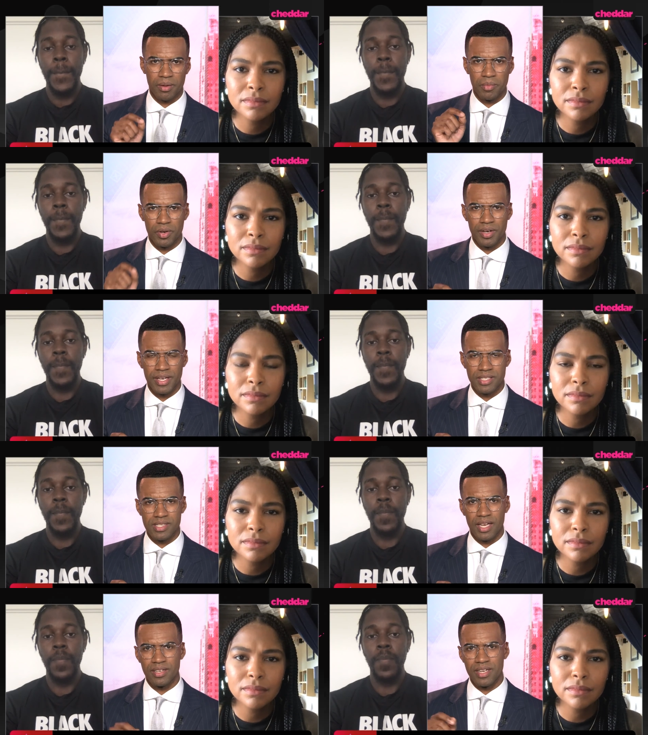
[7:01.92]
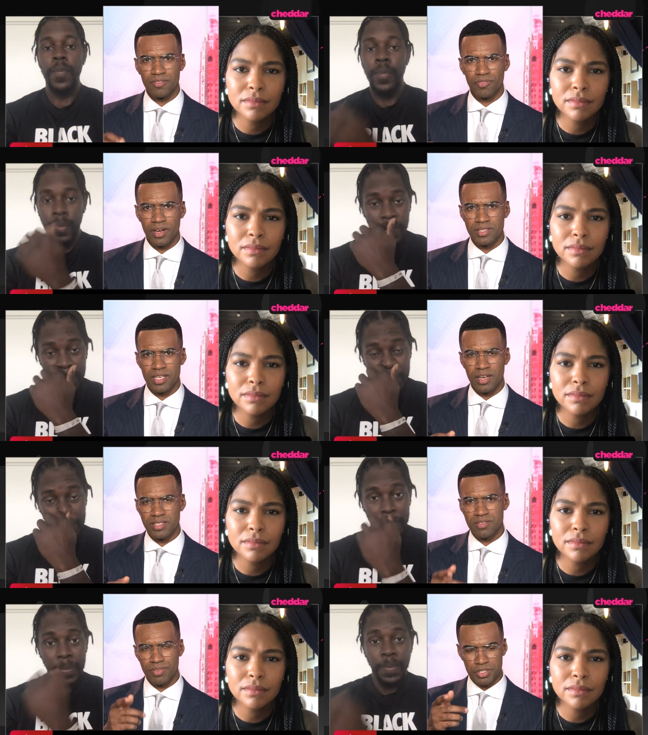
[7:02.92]
Speaker 1: communities that need funds, and
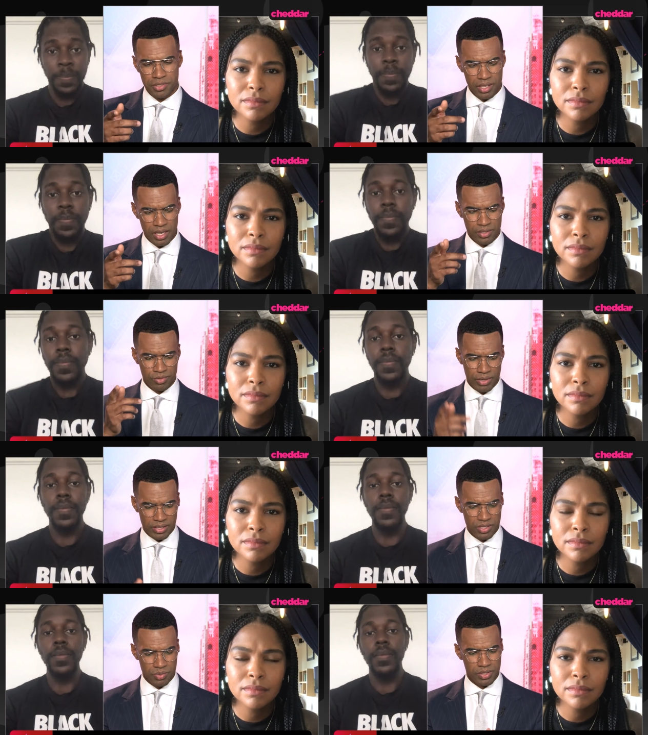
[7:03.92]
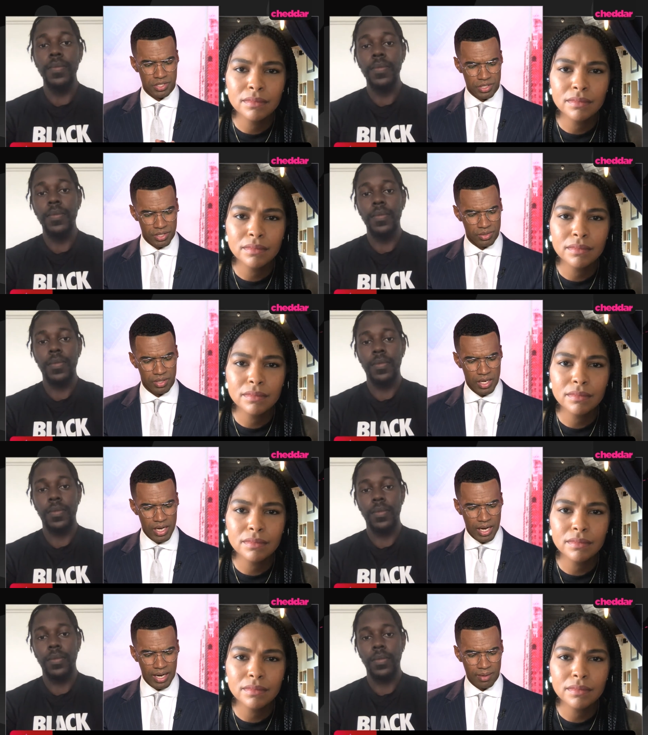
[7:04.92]
Sevetri, I'll direct this one to you,
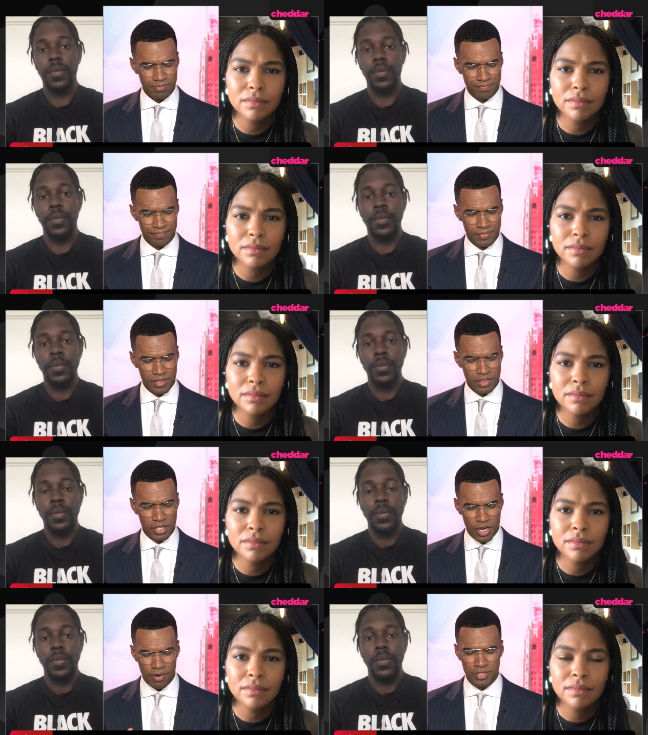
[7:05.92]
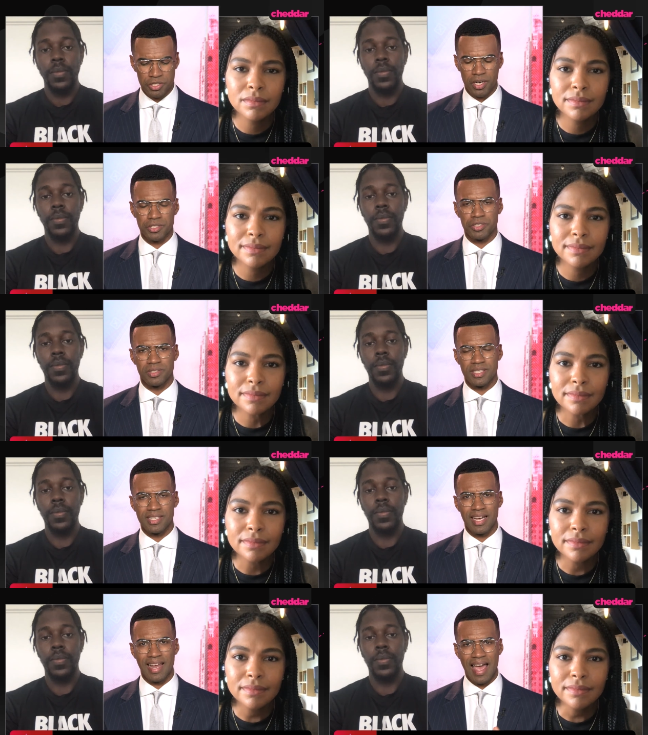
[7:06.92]
the current structure does
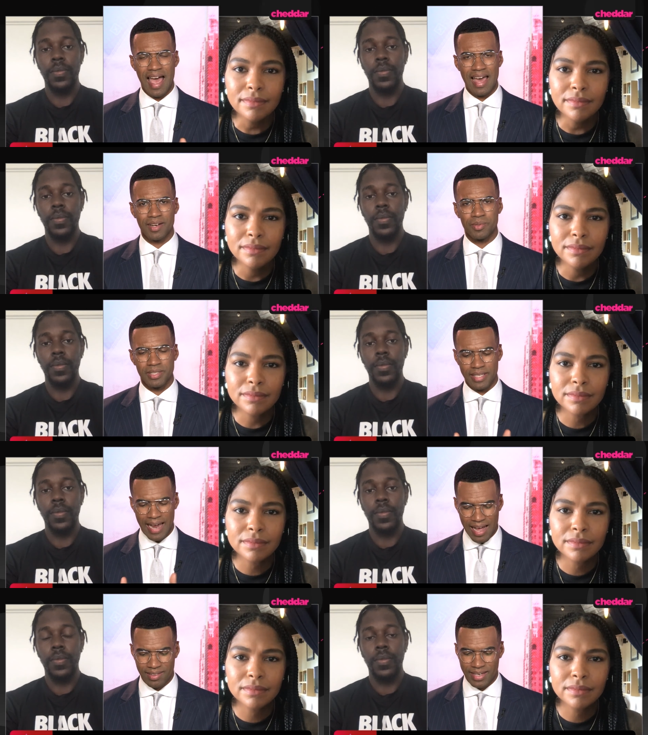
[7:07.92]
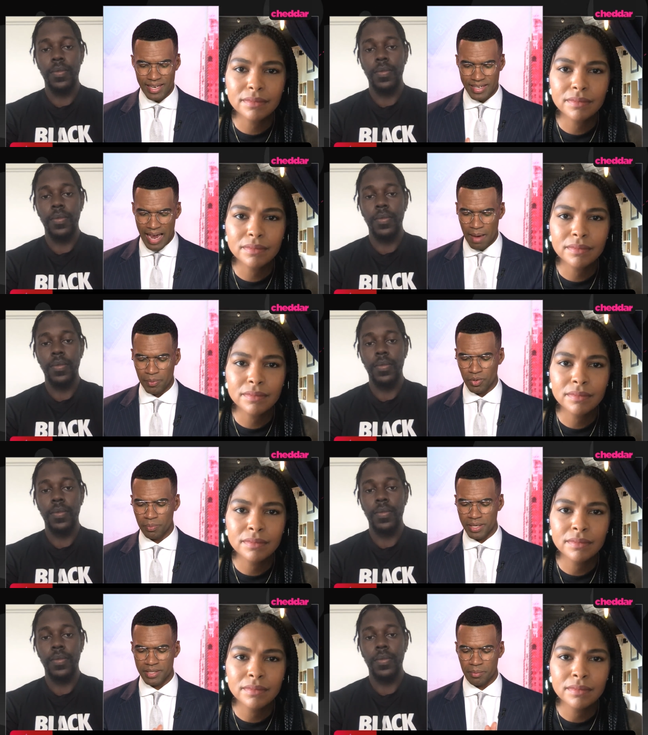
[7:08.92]
not adequately allocate capital,
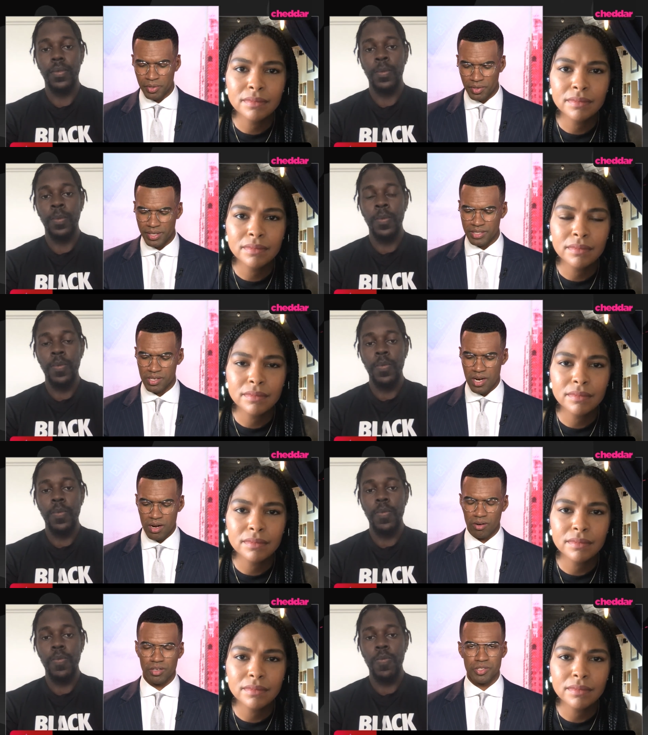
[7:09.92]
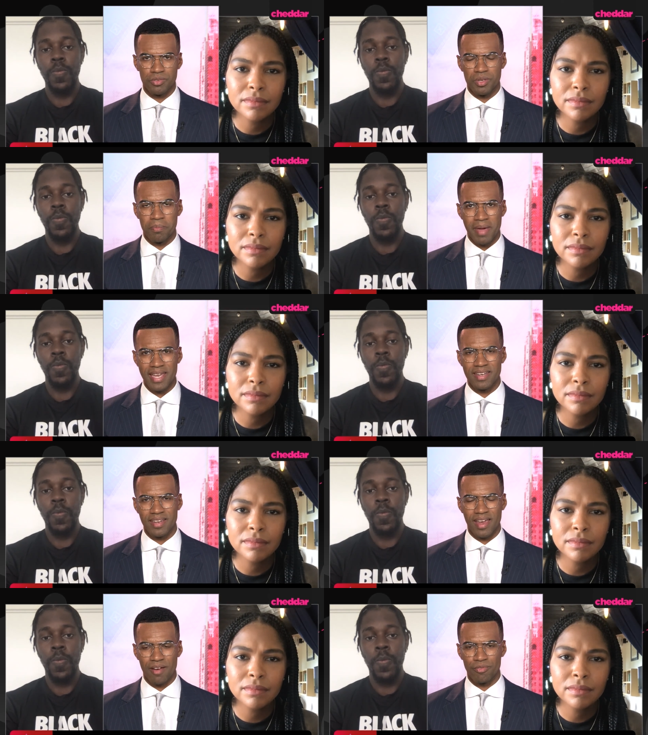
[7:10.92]
but communities are also
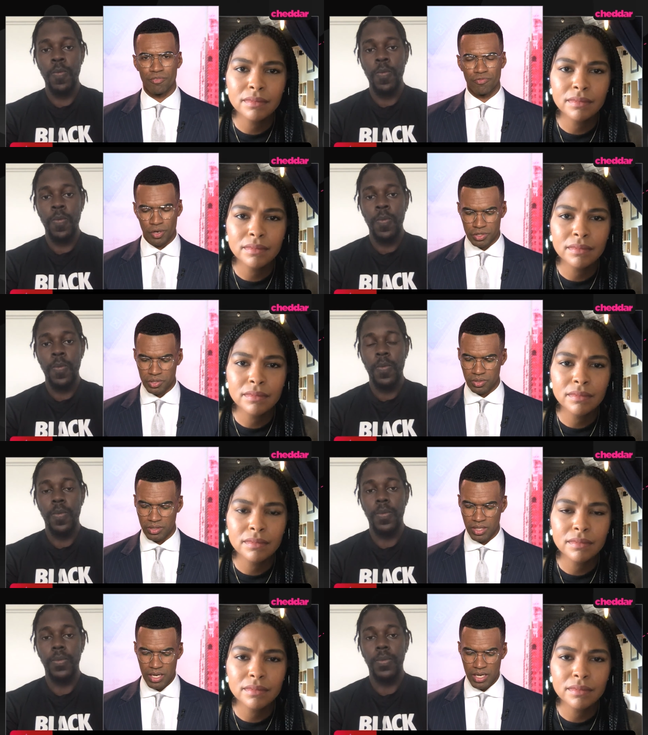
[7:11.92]
demanding a reversal